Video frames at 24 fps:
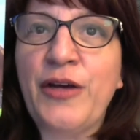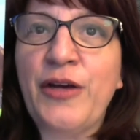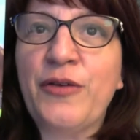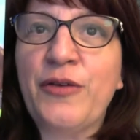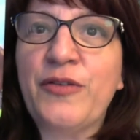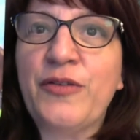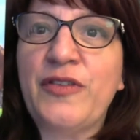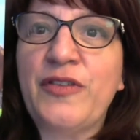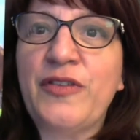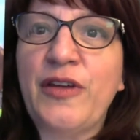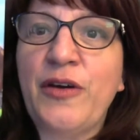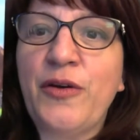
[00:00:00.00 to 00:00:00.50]

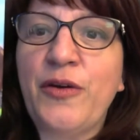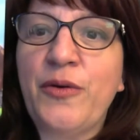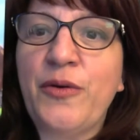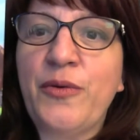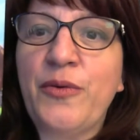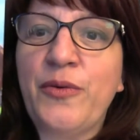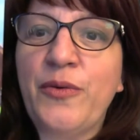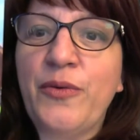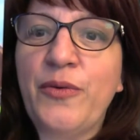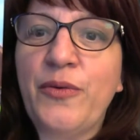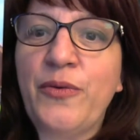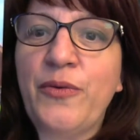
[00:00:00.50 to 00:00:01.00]

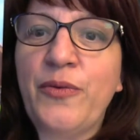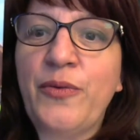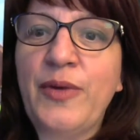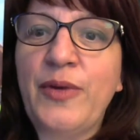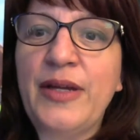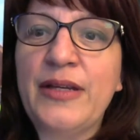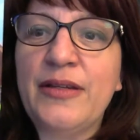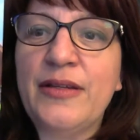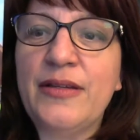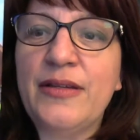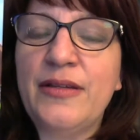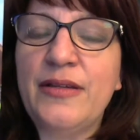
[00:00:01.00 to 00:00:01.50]
So
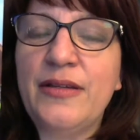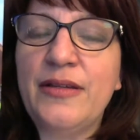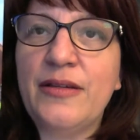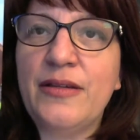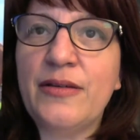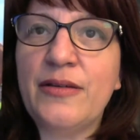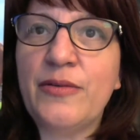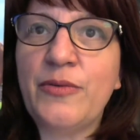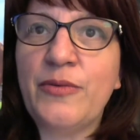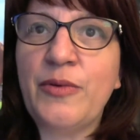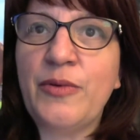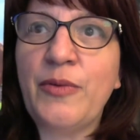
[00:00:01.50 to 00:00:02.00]

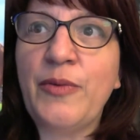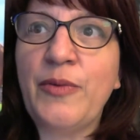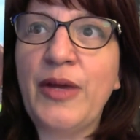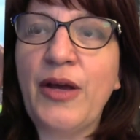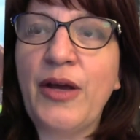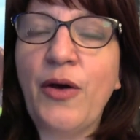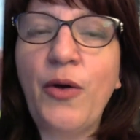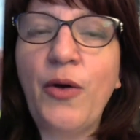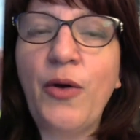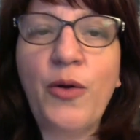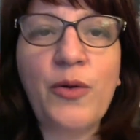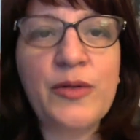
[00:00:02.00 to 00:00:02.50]
when we
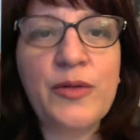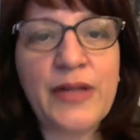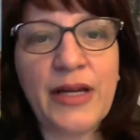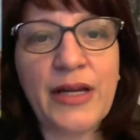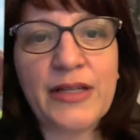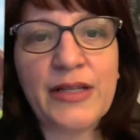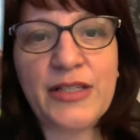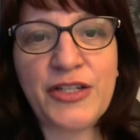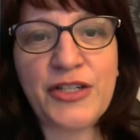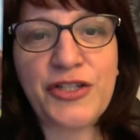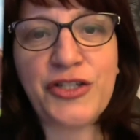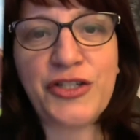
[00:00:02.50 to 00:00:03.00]
hold
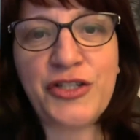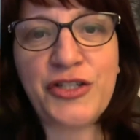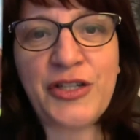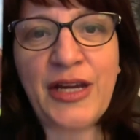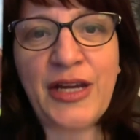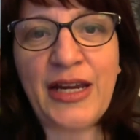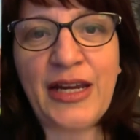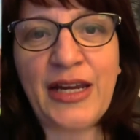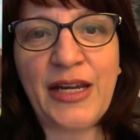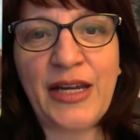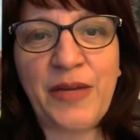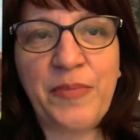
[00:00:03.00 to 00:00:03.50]
on to
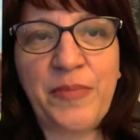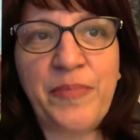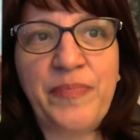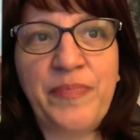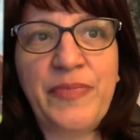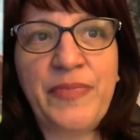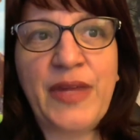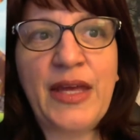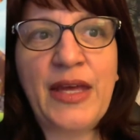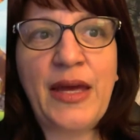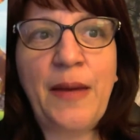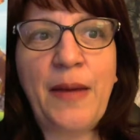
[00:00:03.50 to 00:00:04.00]
shame
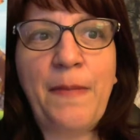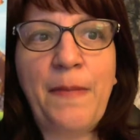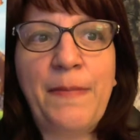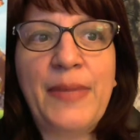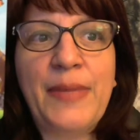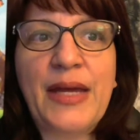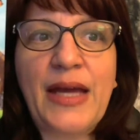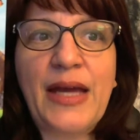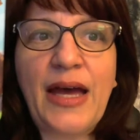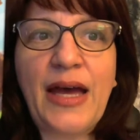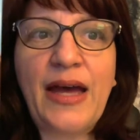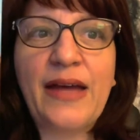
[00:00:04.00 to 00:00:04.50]

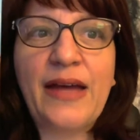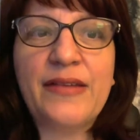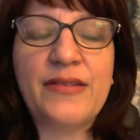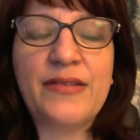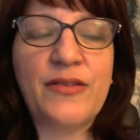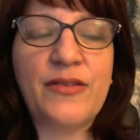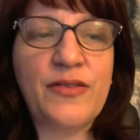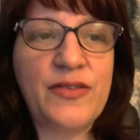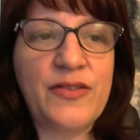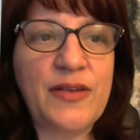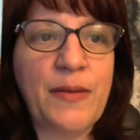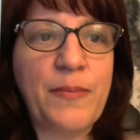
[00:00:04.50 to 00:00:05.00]
because
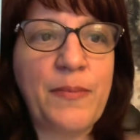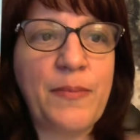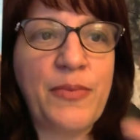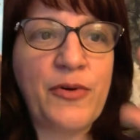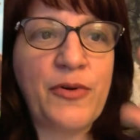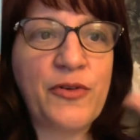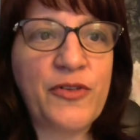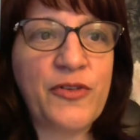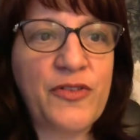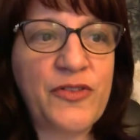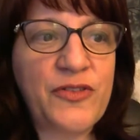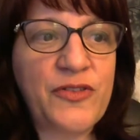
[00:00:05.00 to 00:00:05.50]
of some
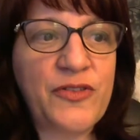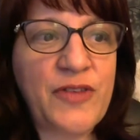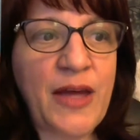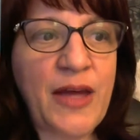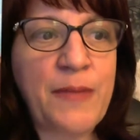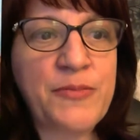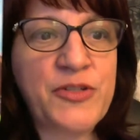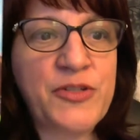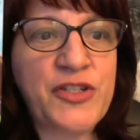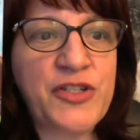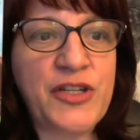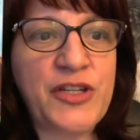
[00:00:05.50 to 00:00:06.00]

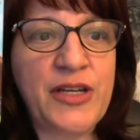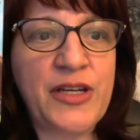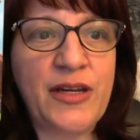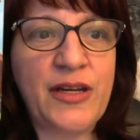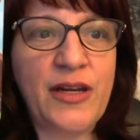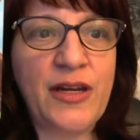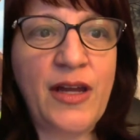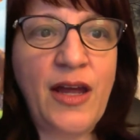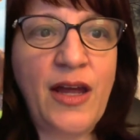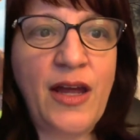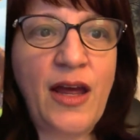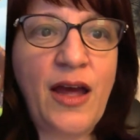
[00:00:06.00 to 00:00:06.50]

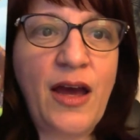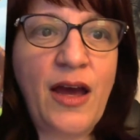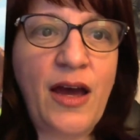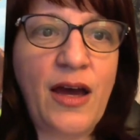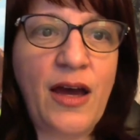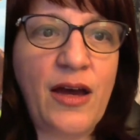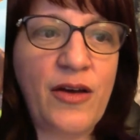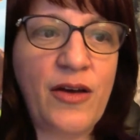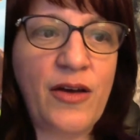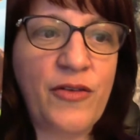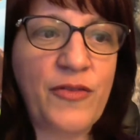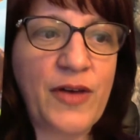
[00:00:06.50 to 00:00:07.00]
perception
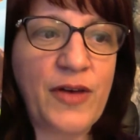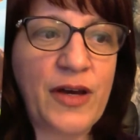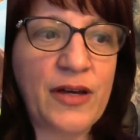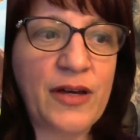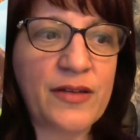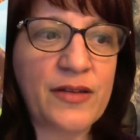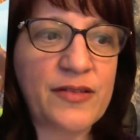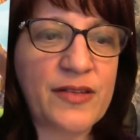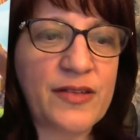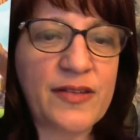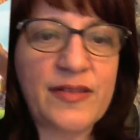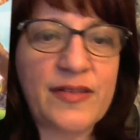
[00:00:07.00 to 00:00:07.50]
of
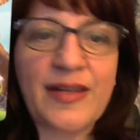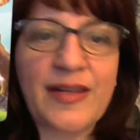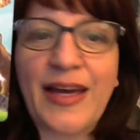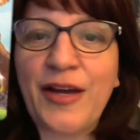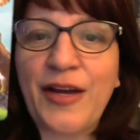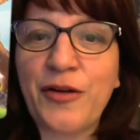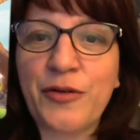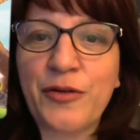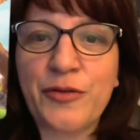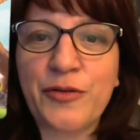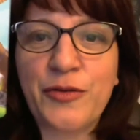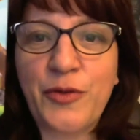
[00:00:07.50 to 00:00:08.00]
a
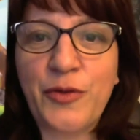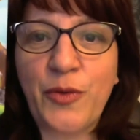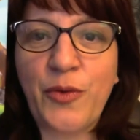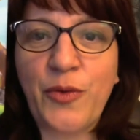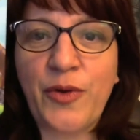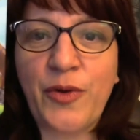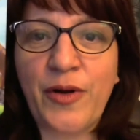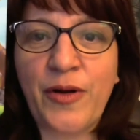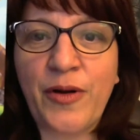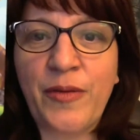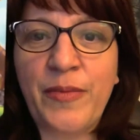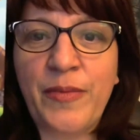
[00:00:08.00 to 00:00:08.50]
societal
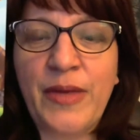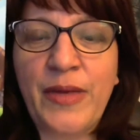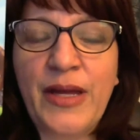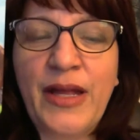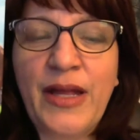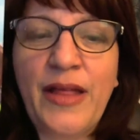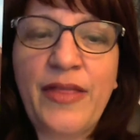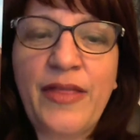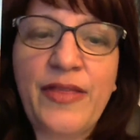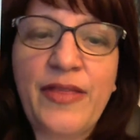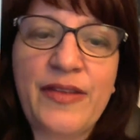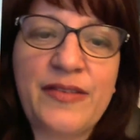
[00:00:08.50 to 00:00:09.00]
norm,
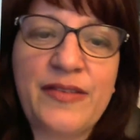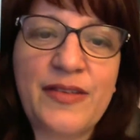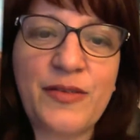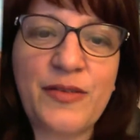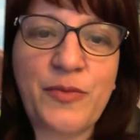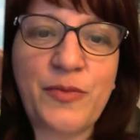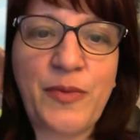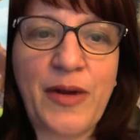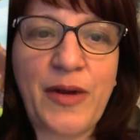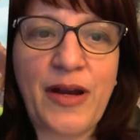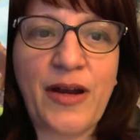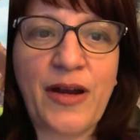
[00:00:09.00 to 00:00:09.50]
this
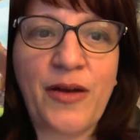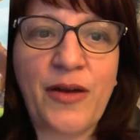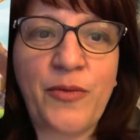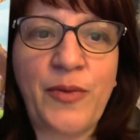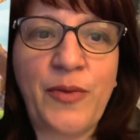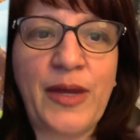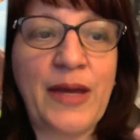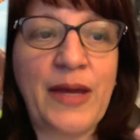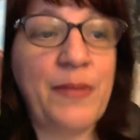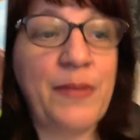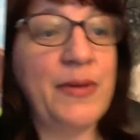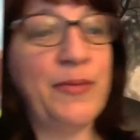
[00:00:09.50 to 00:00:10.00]
is where
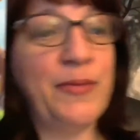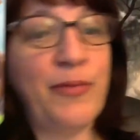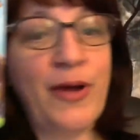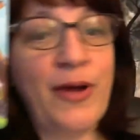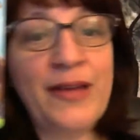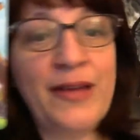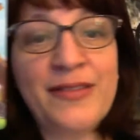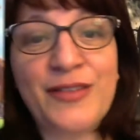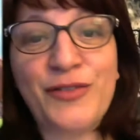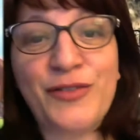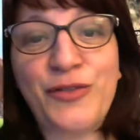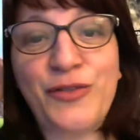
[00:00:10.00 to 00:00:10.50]
we can be
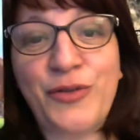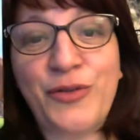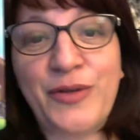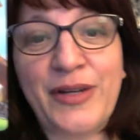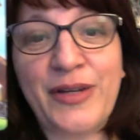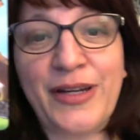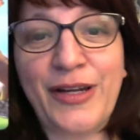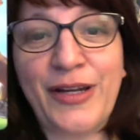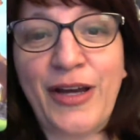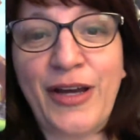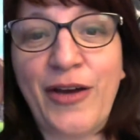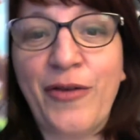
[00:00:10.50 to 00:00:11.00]
present to it
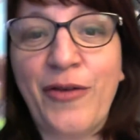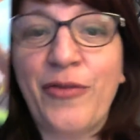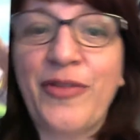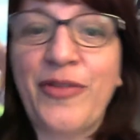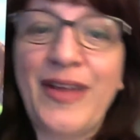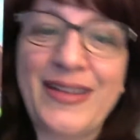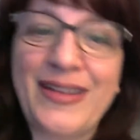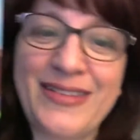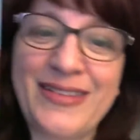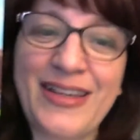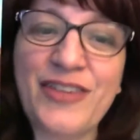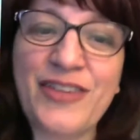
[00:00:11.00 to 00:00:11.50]
and go,
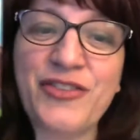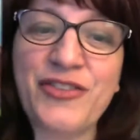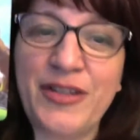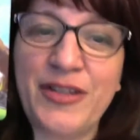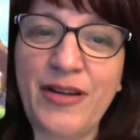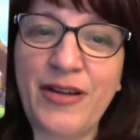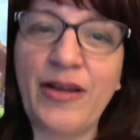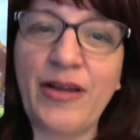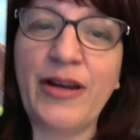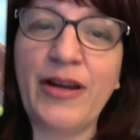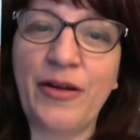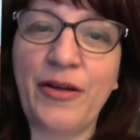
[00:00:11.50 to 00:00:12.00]
that's actually
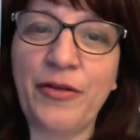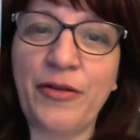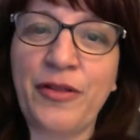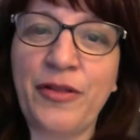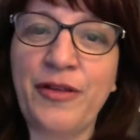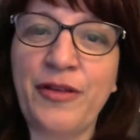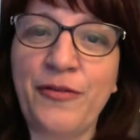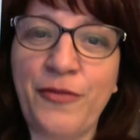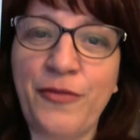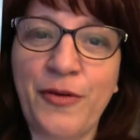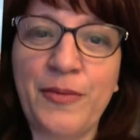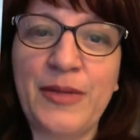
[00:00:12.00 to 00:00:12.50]
not
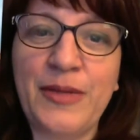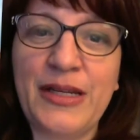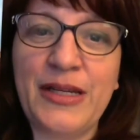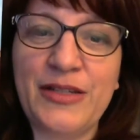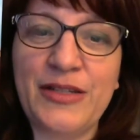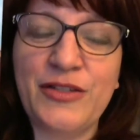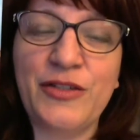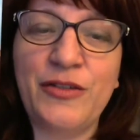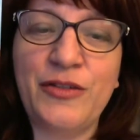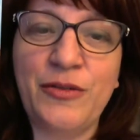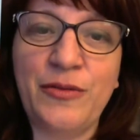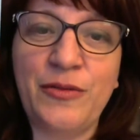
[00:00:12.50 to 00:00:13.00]
healthy for me
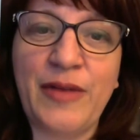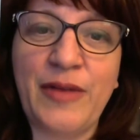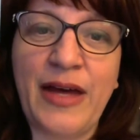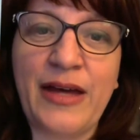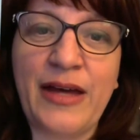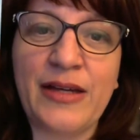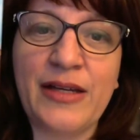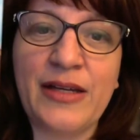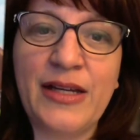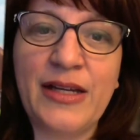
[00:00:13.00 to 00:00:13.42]
to do that.